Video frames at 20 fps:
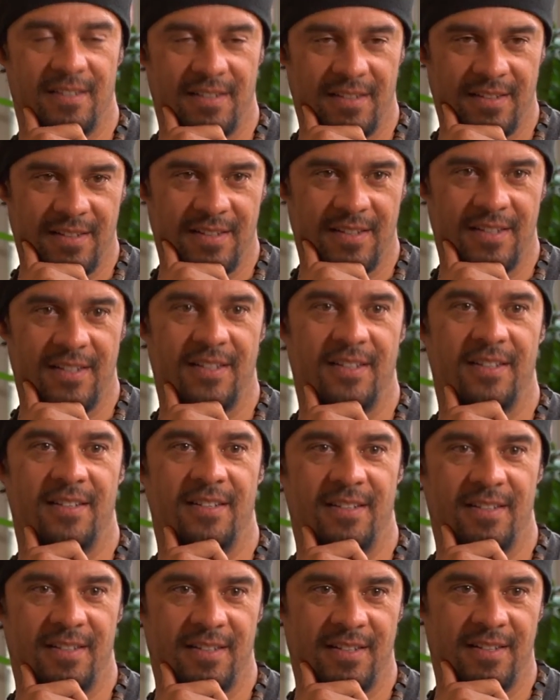every
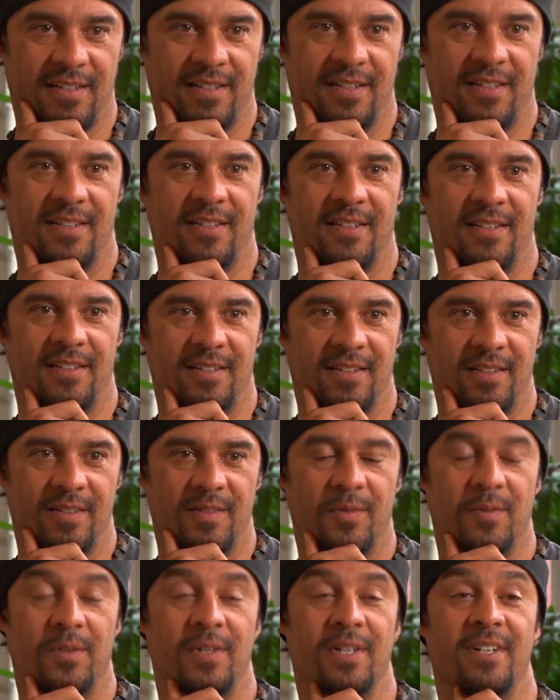cell is this
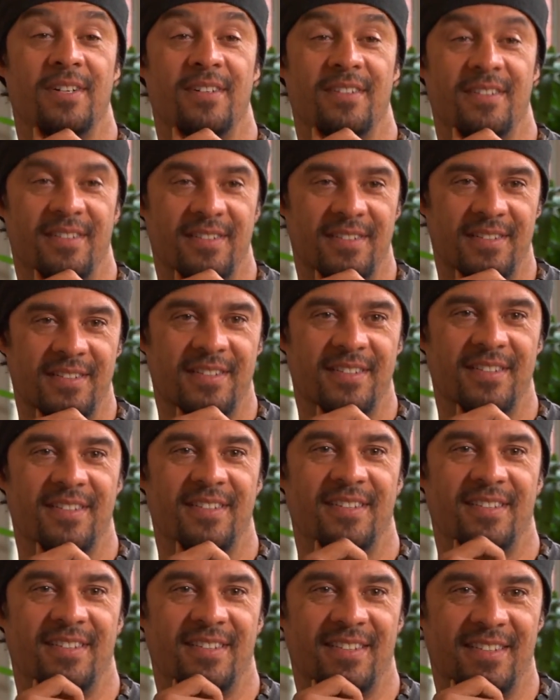microcosm of your
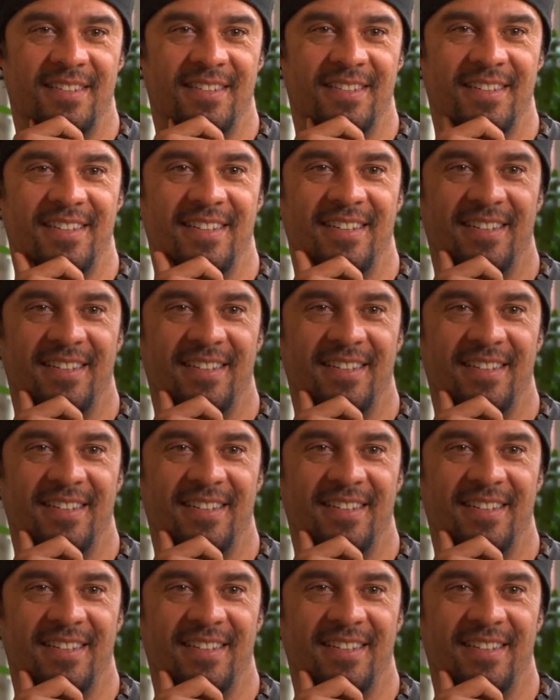whole body.